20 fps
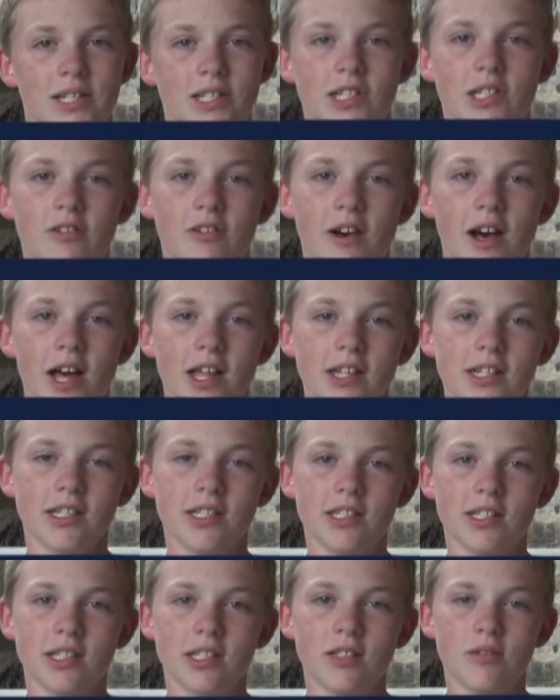So how
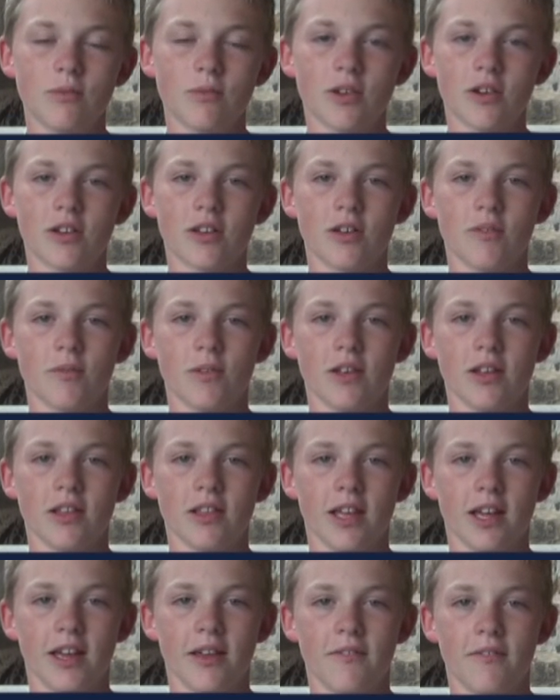does this work in
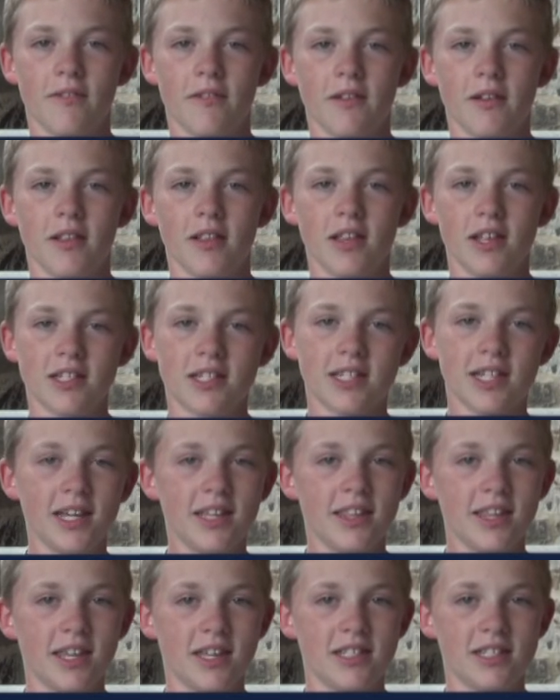real life? Let's
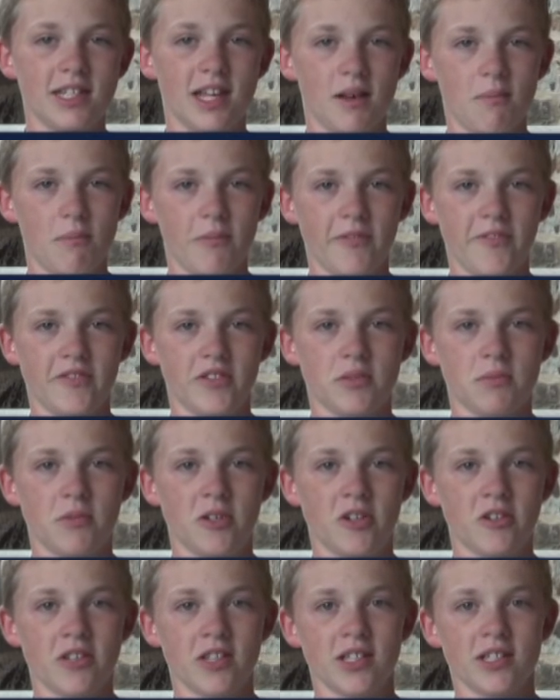take the example of
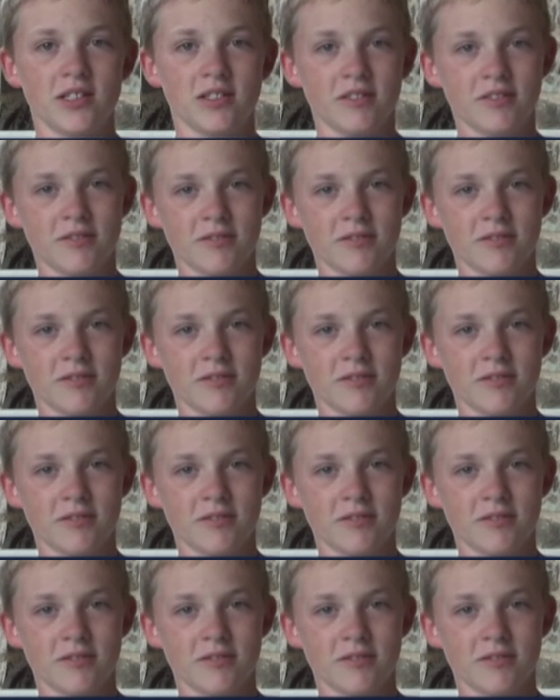smoking.